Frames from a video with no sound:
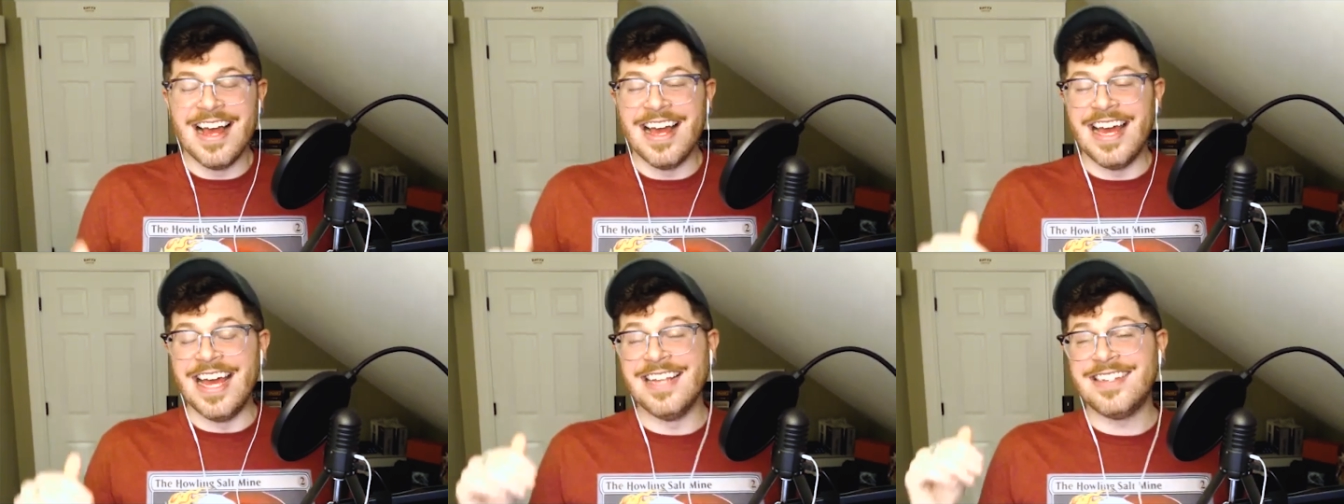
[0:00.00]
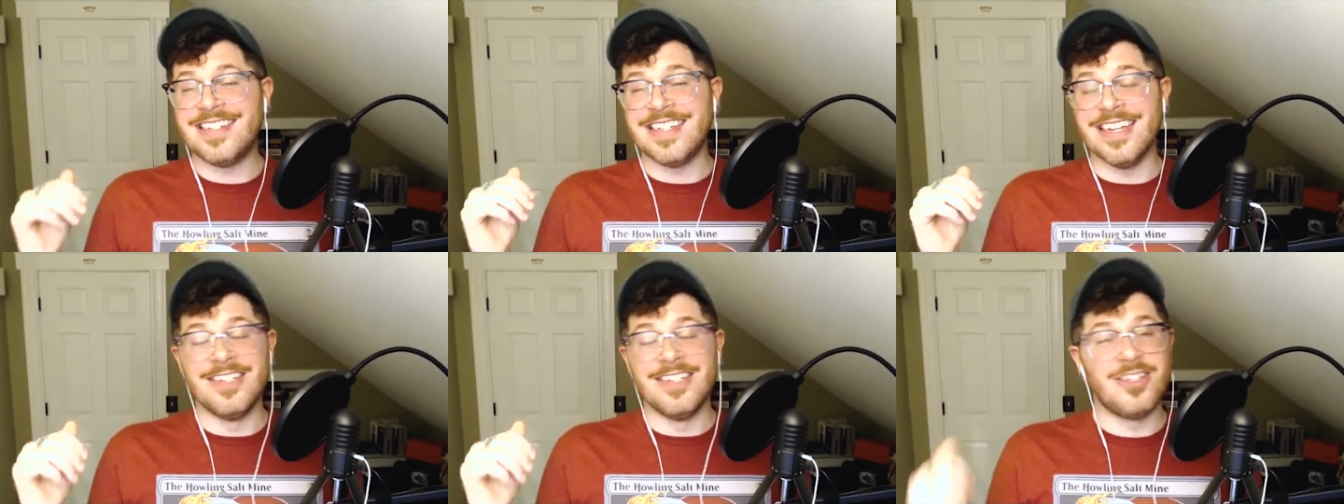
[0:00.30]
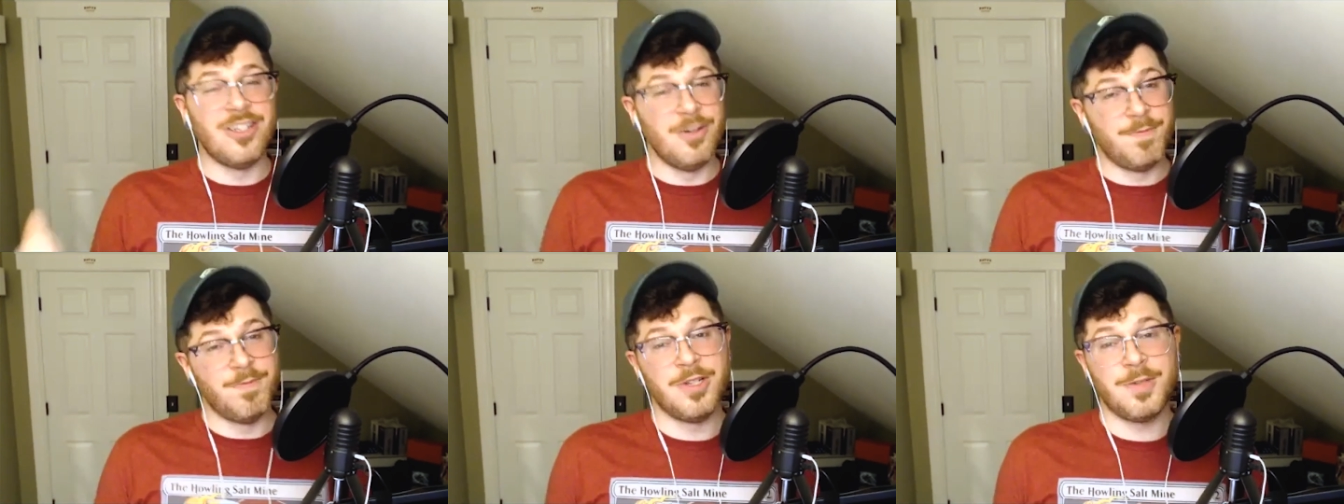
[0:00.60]
it's a
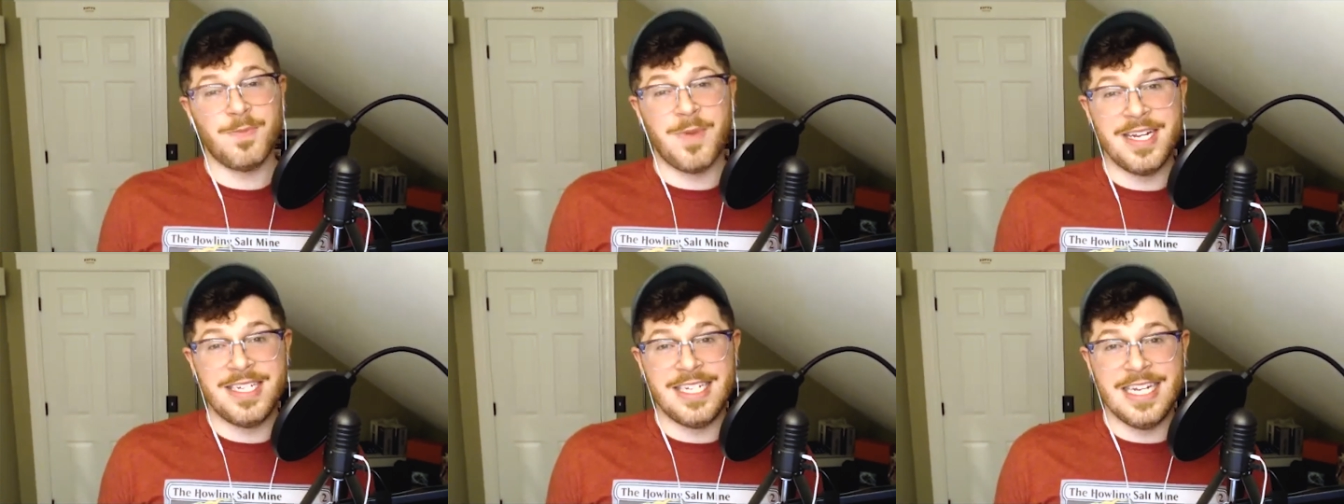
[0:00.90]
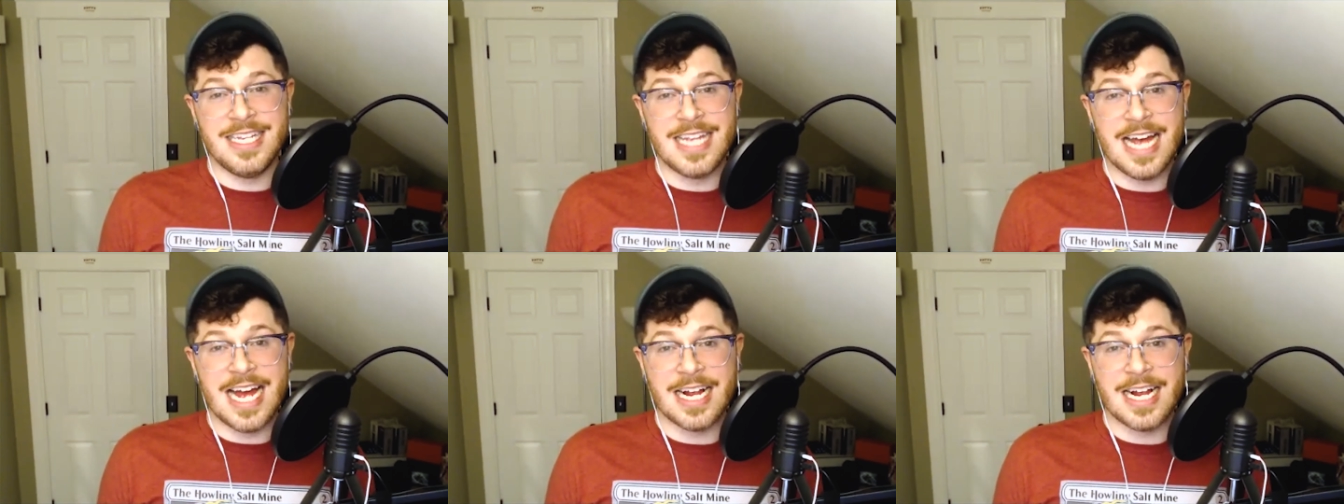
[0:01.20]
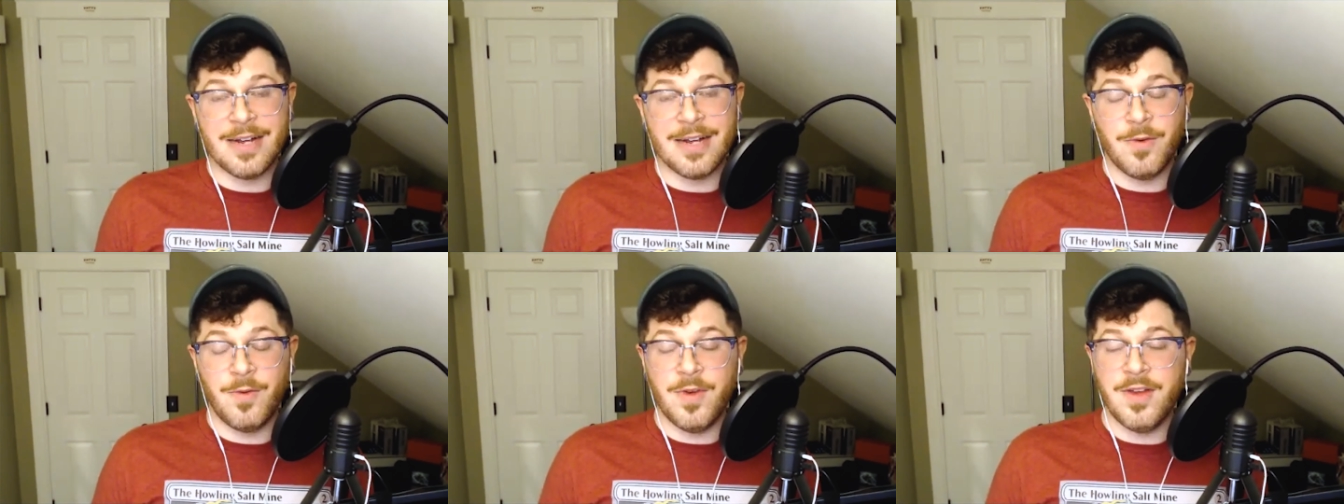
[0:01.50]
super spicy deck.
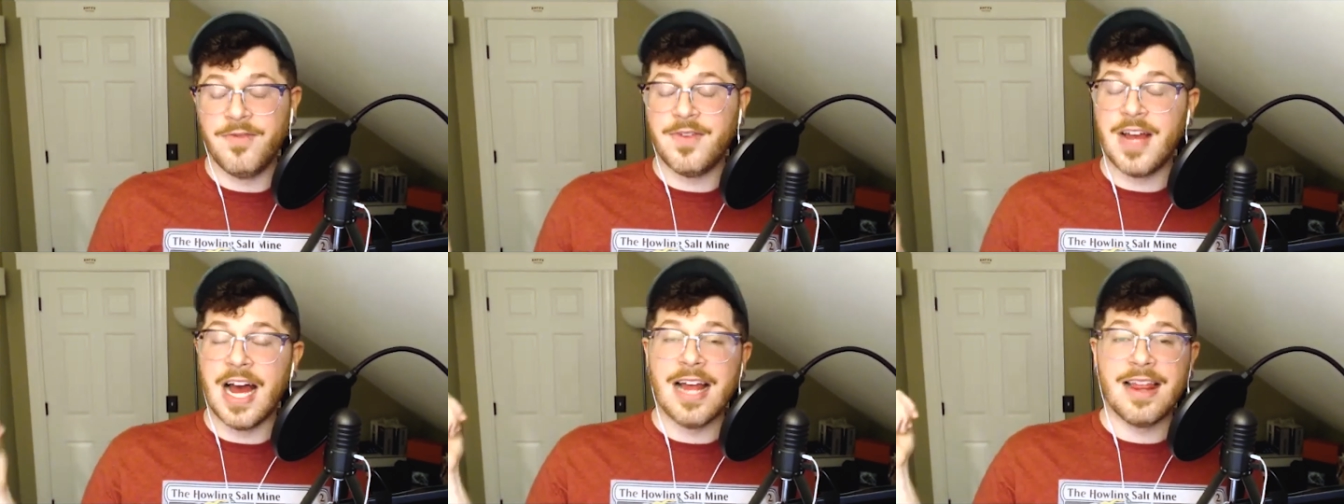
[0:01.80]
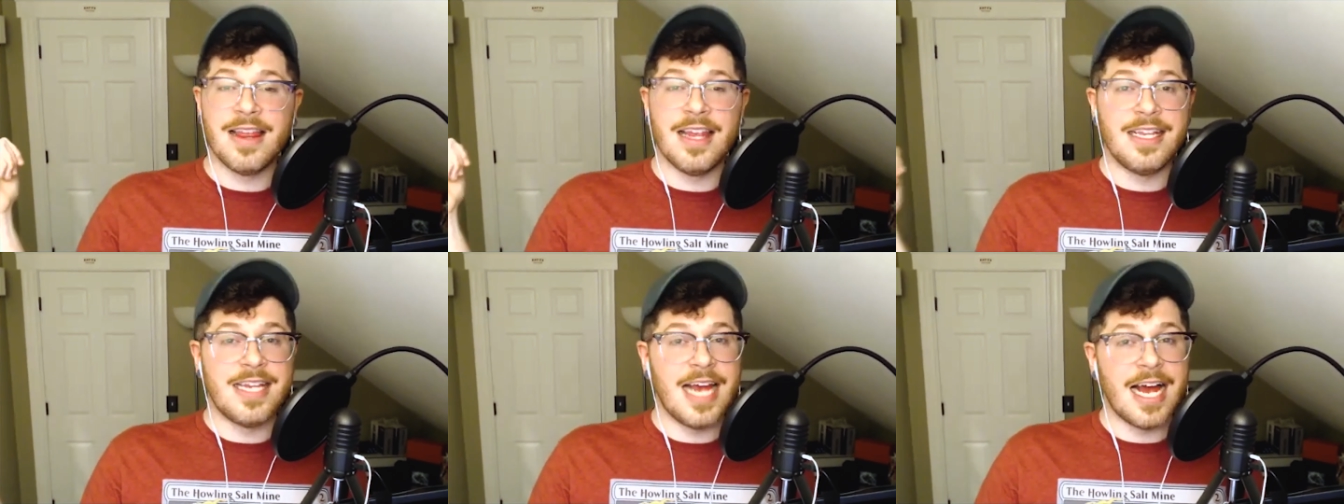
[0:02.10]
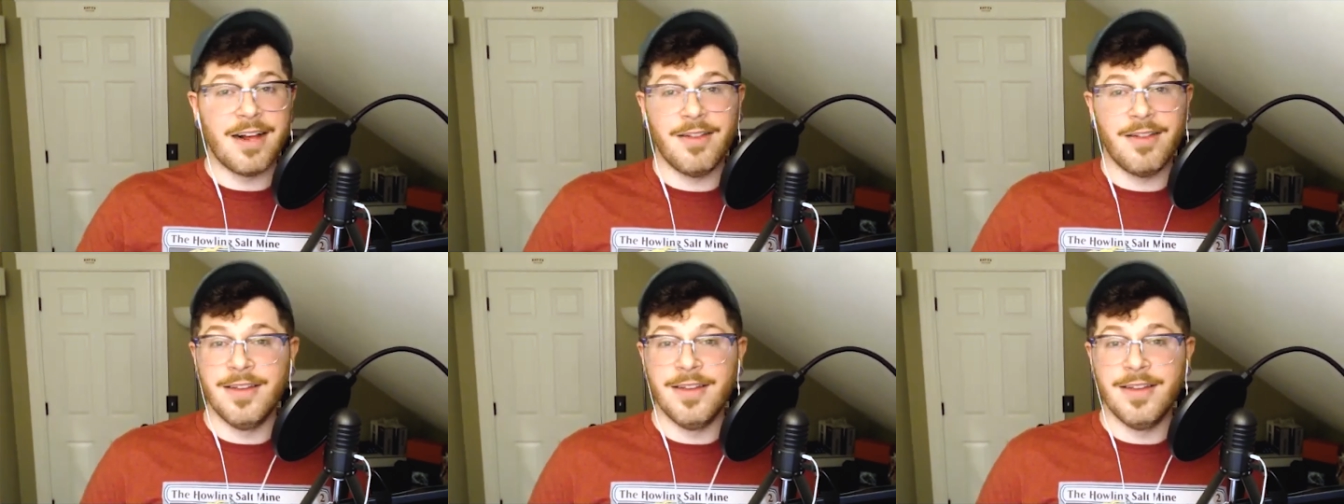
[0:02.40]
We've got the deck